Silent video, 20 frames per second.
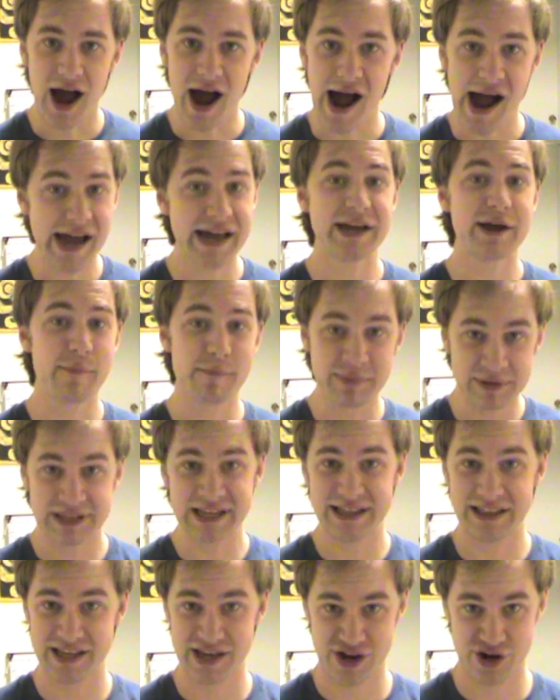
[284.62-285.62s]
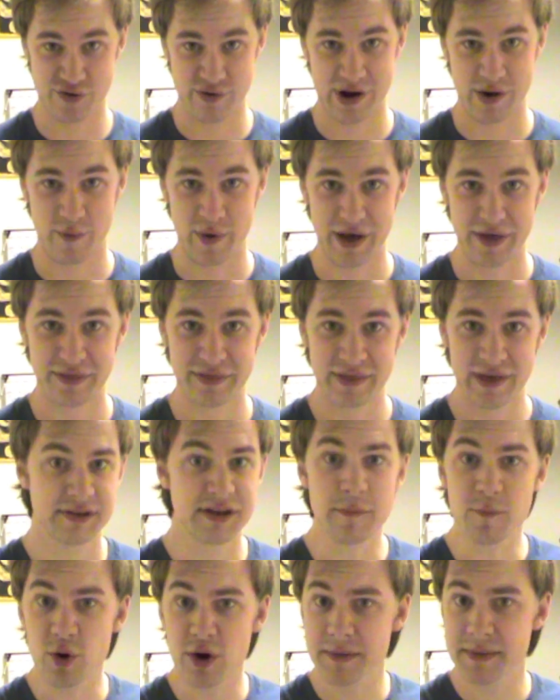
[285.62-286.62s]
I completely agree with.
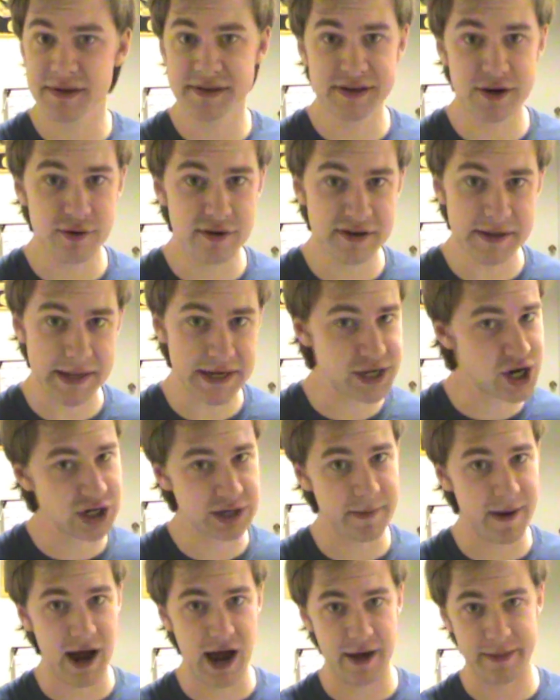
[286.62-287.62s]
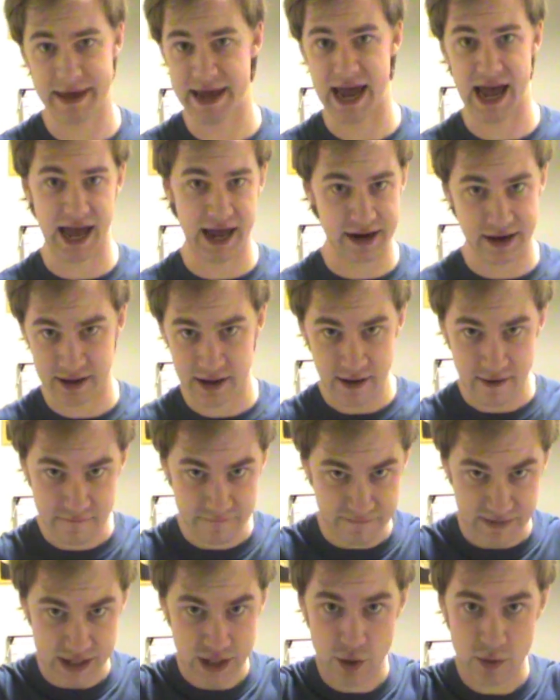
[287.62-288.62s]
Somewhere in the series, they talked about how they had
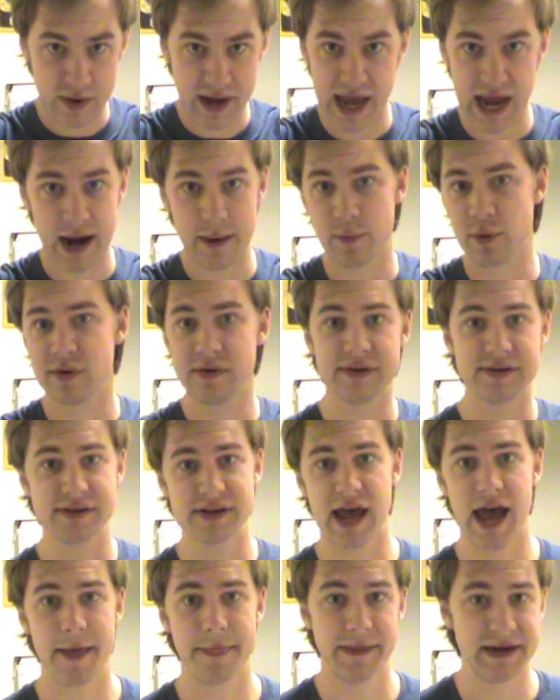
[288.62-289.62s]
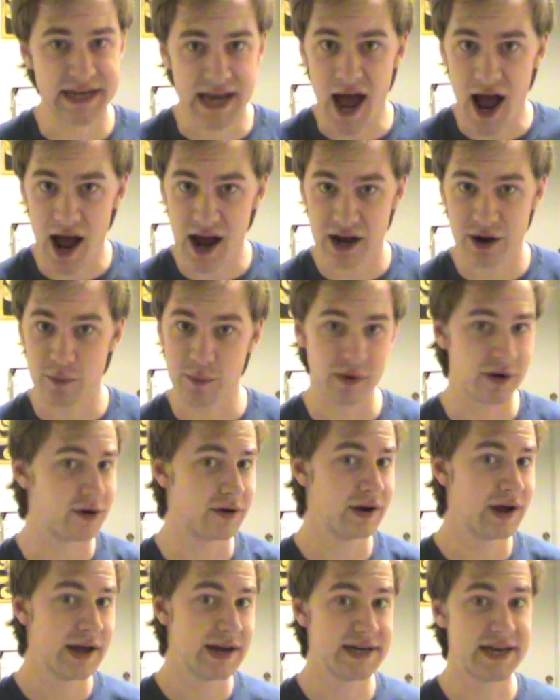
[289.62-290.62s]
video cameras at the dock
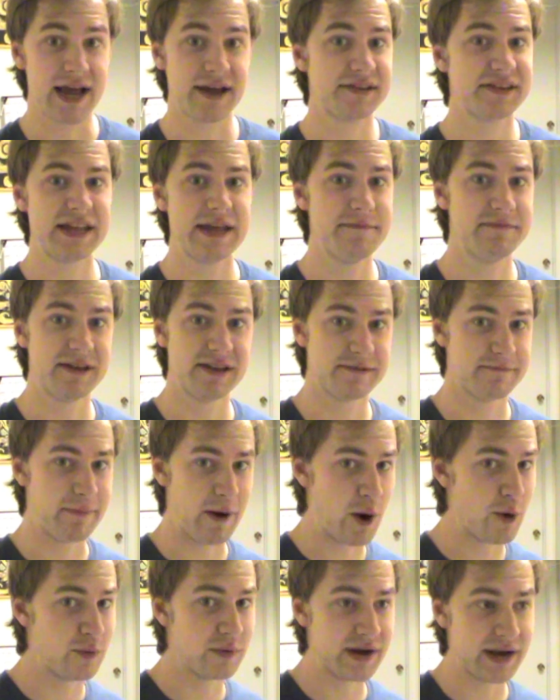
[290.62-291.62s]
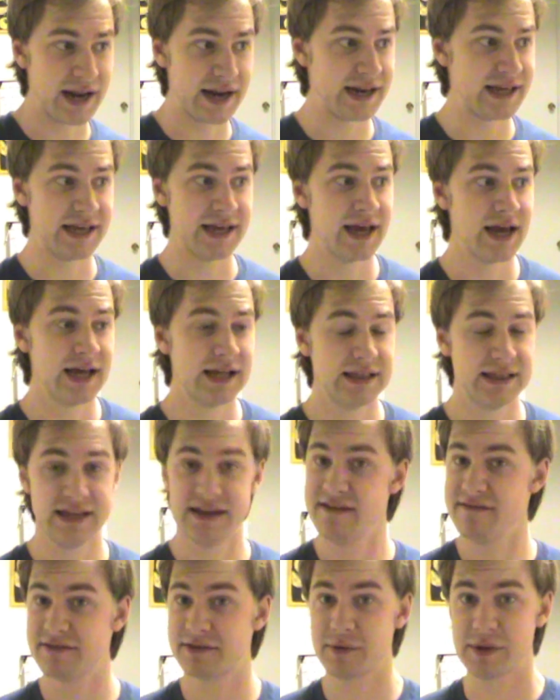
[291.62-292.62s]
where Dex keeps his boat and he
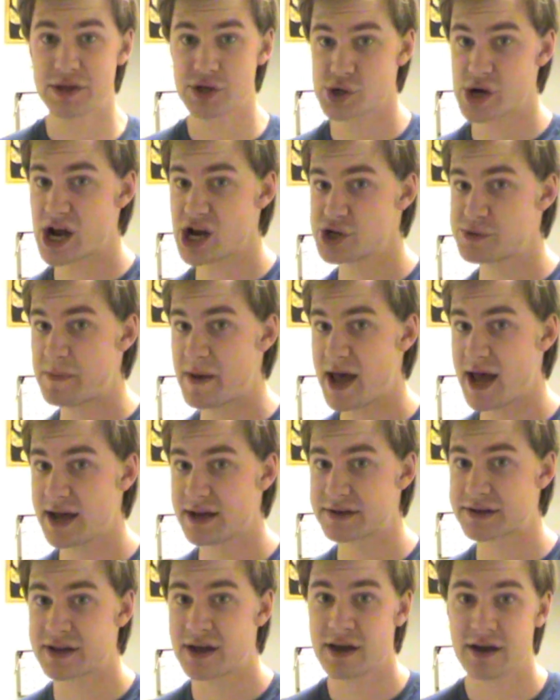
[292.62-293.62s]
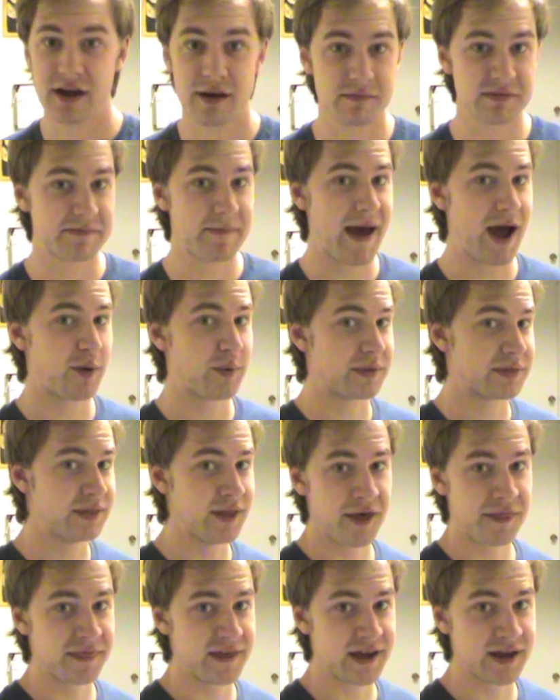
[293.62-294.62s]
leaves with trash bags, comes back with
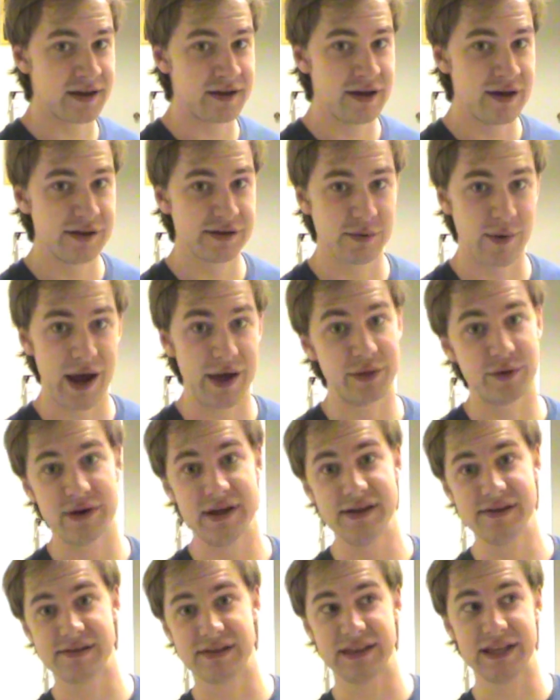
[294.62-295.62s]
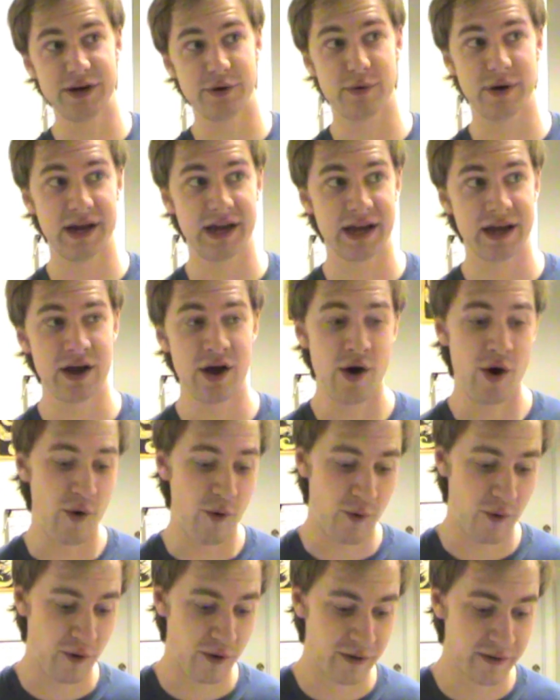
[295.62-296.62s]
nothing. So either he's littering
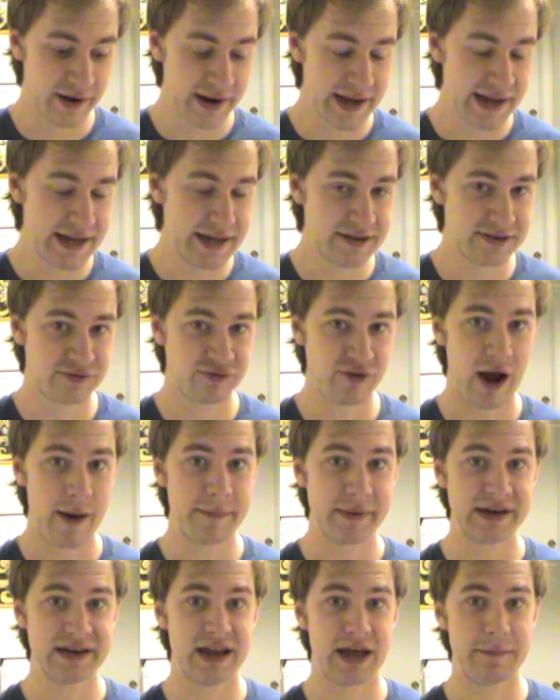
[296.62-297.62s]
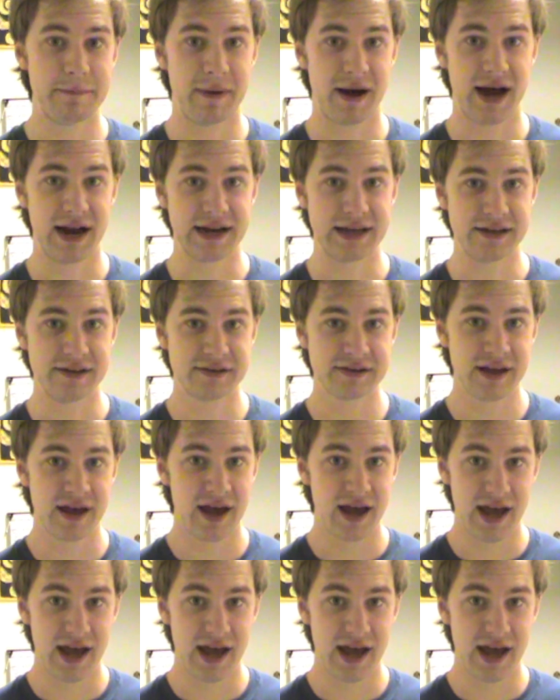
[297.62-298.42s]
or he's dropping dead bodies.